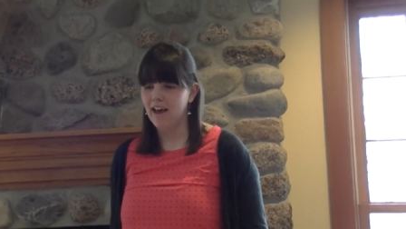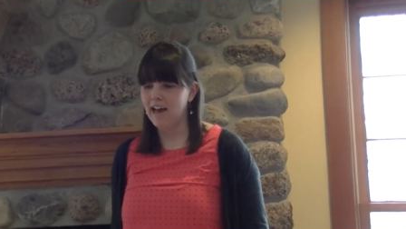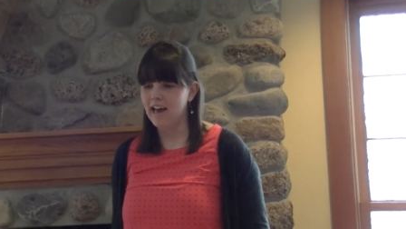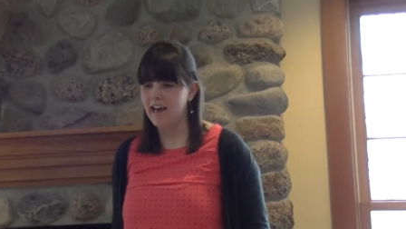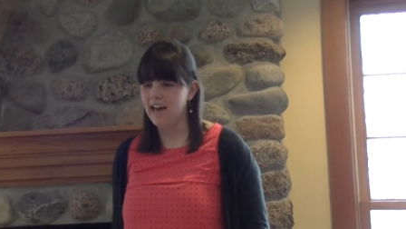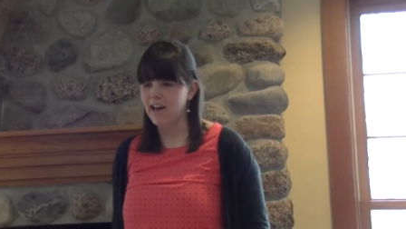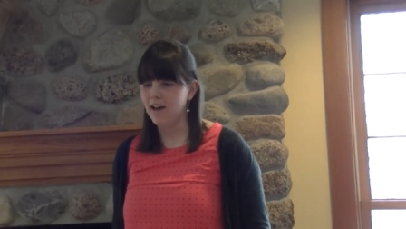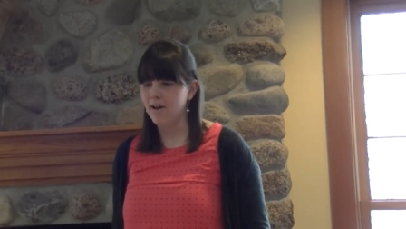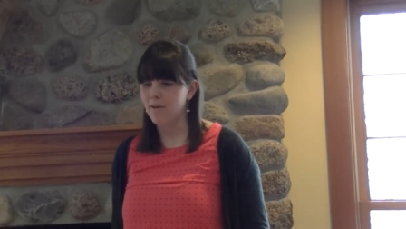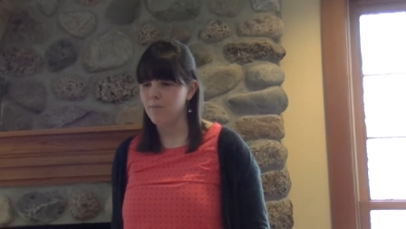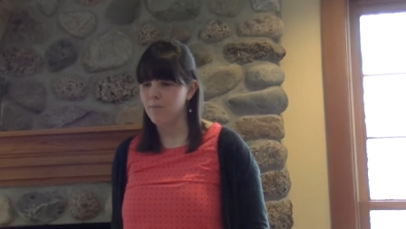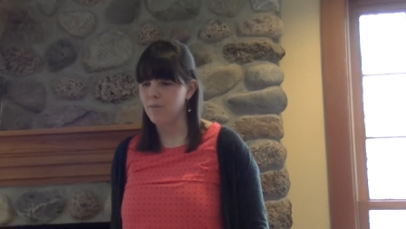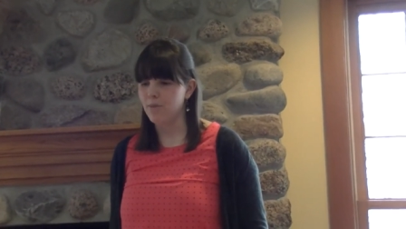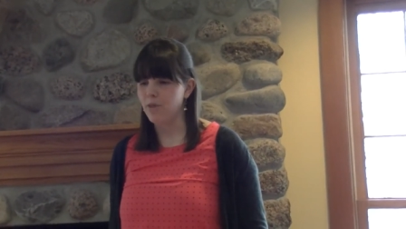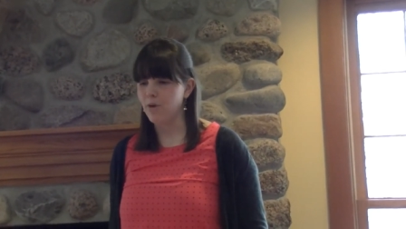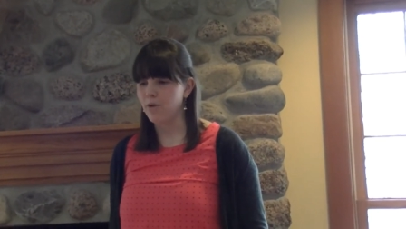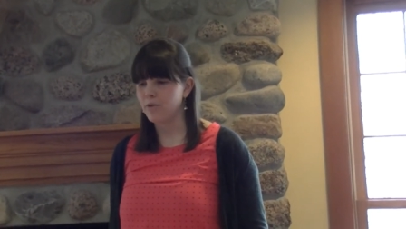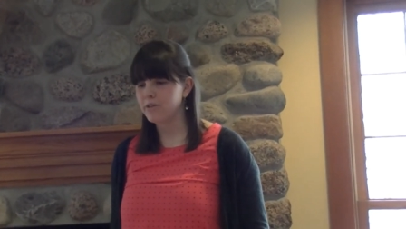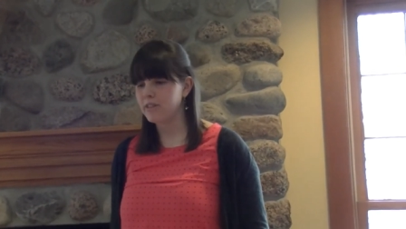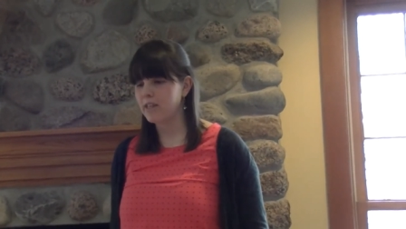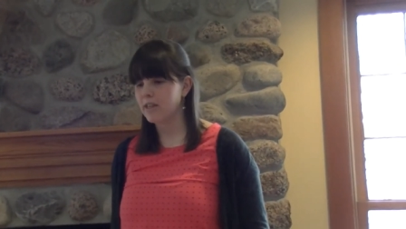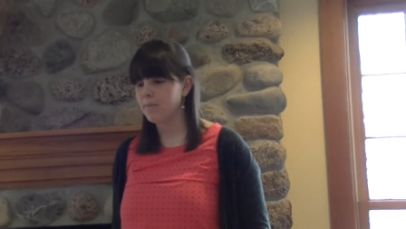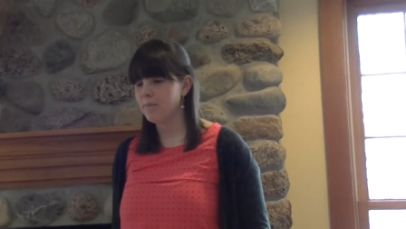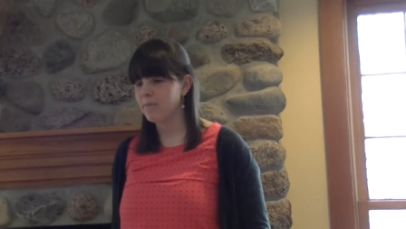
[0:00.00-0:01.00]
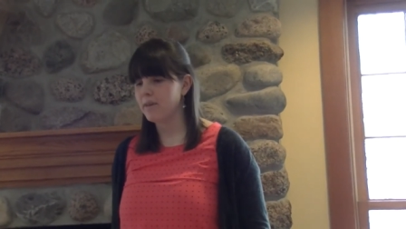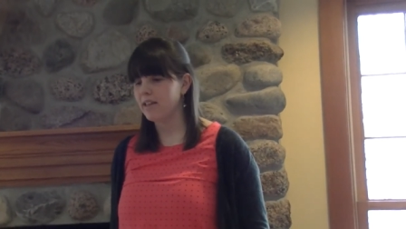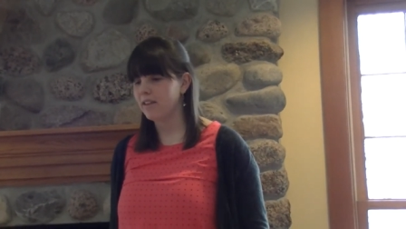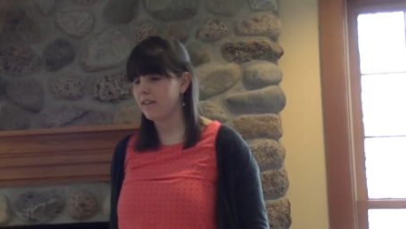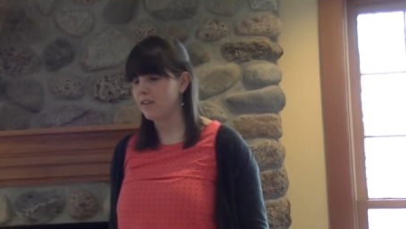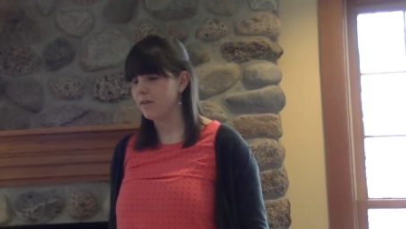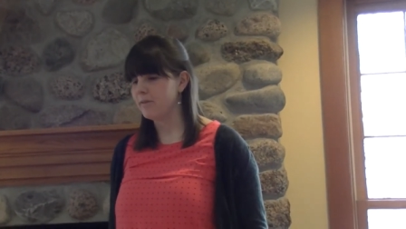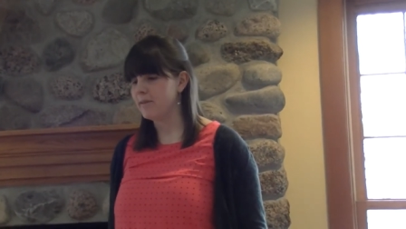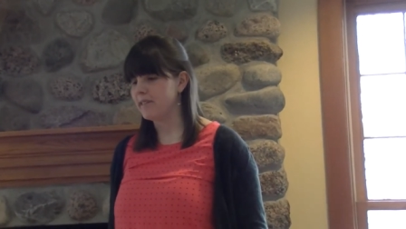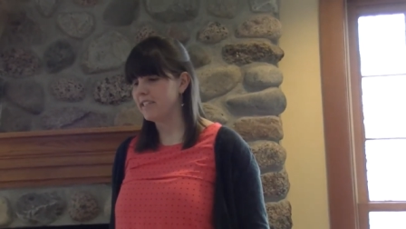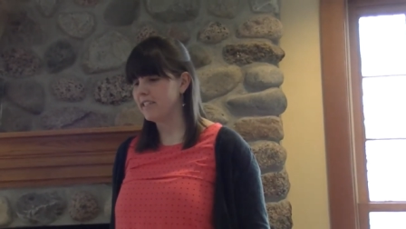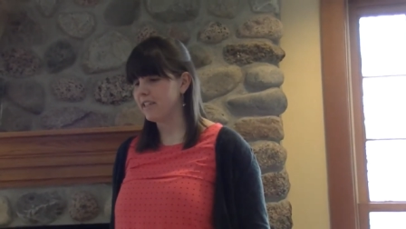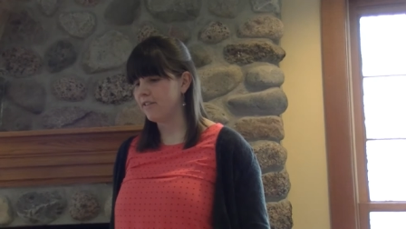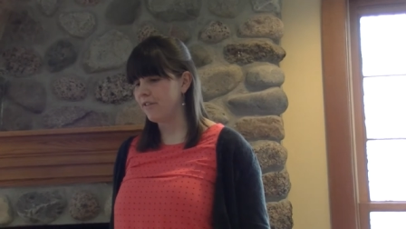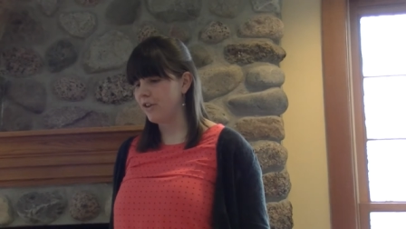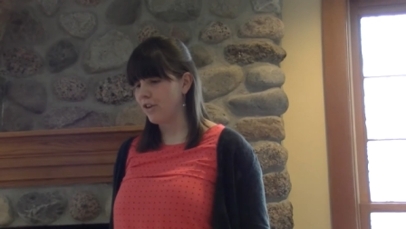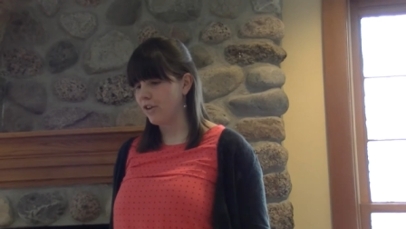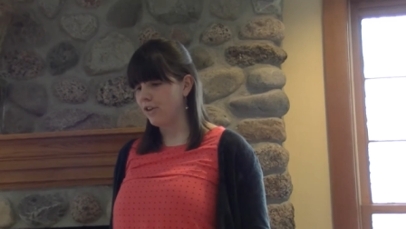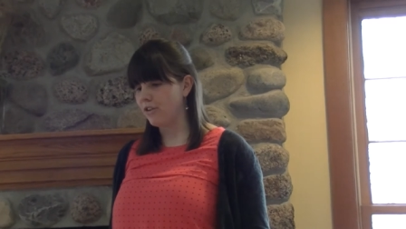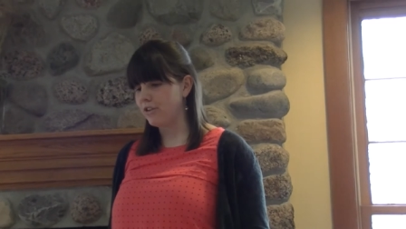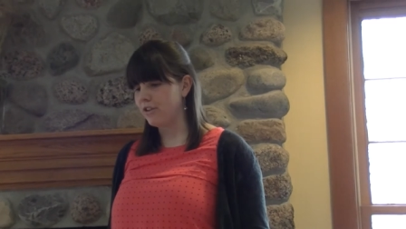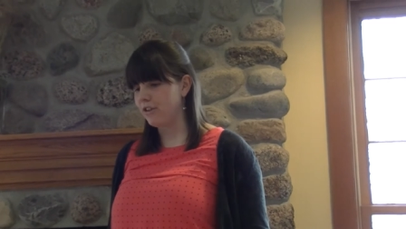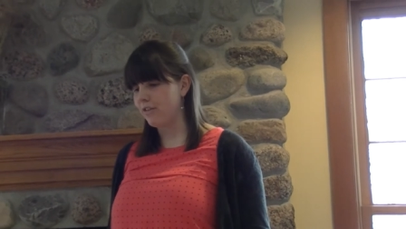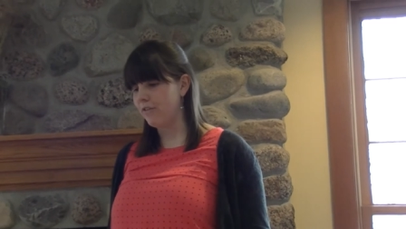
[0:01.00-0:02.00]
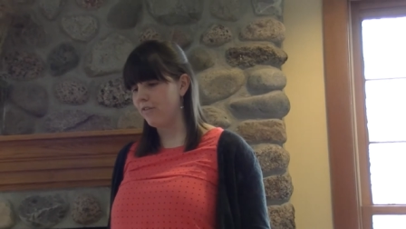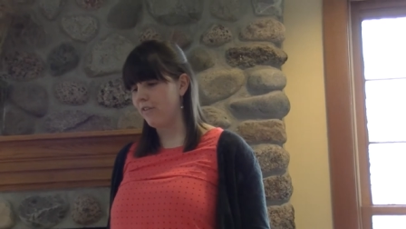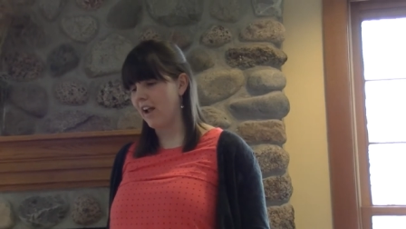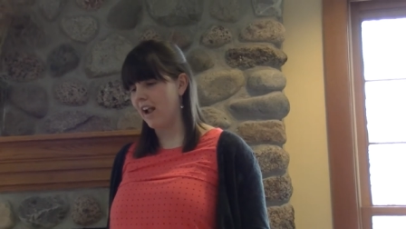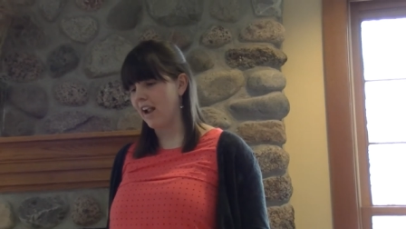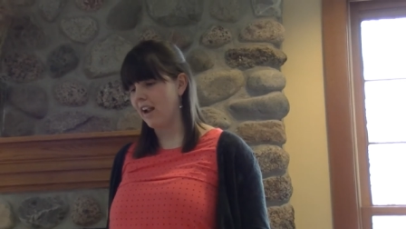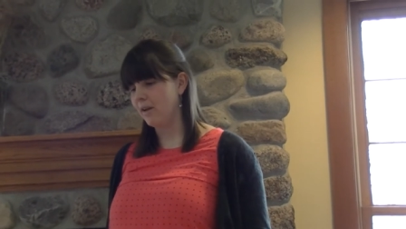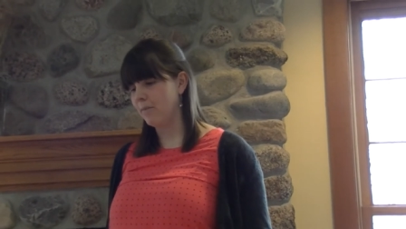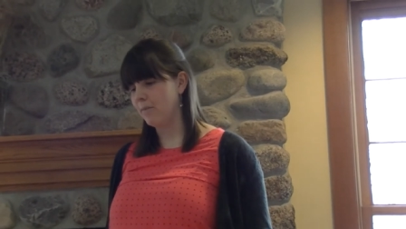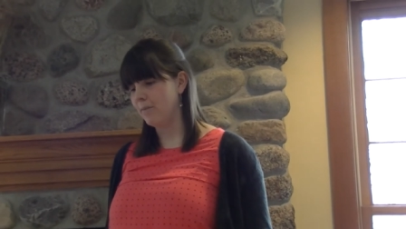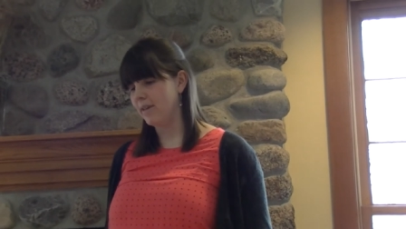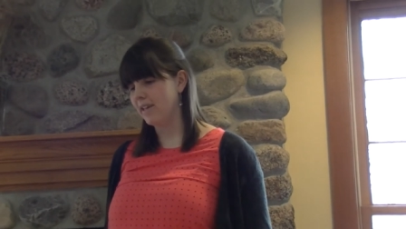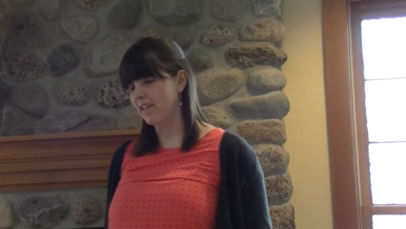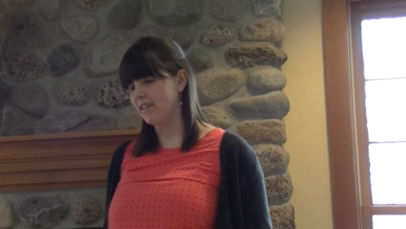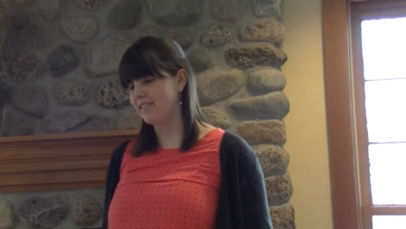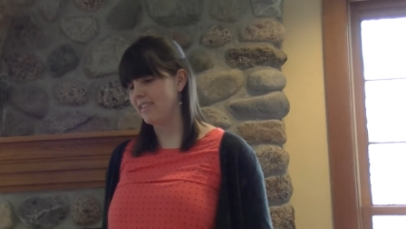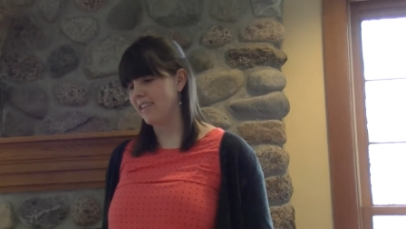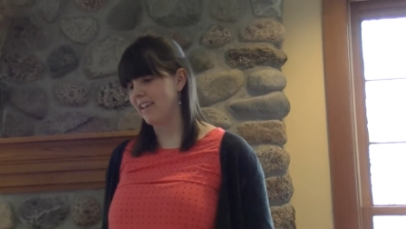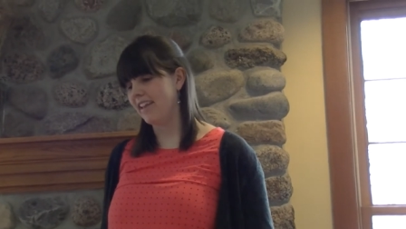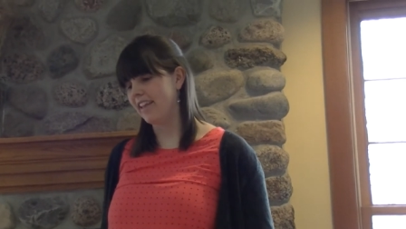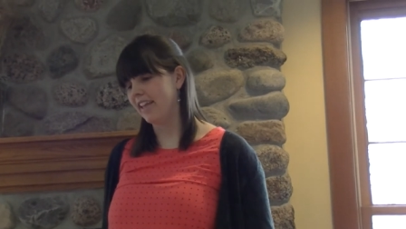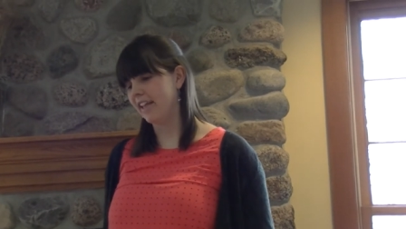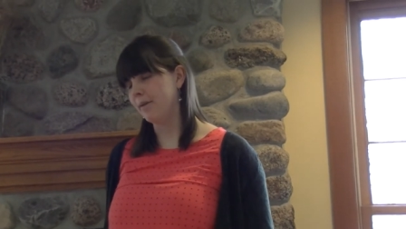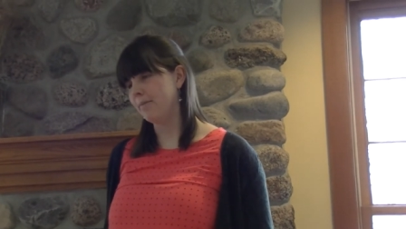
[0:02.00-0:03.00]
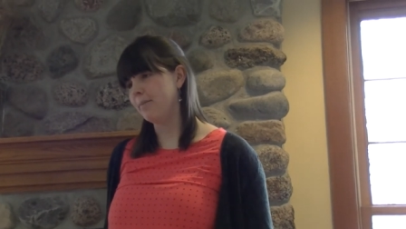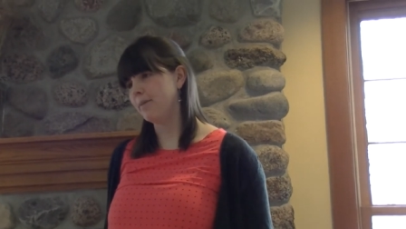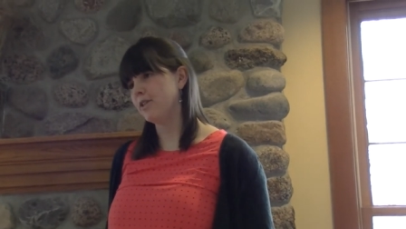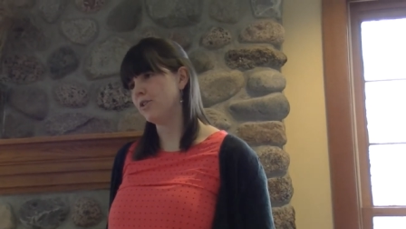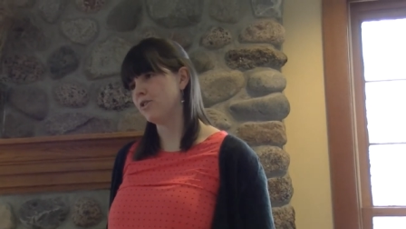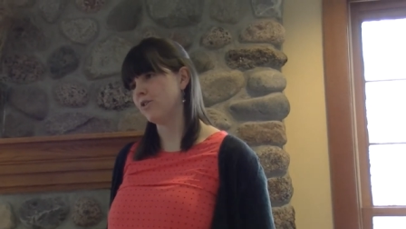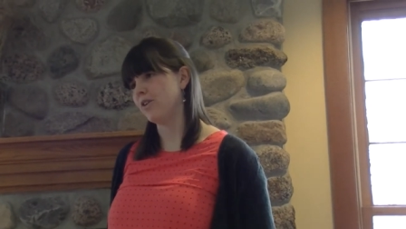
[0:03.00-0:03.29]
Um, those can be a little bit difficult to find because they can't be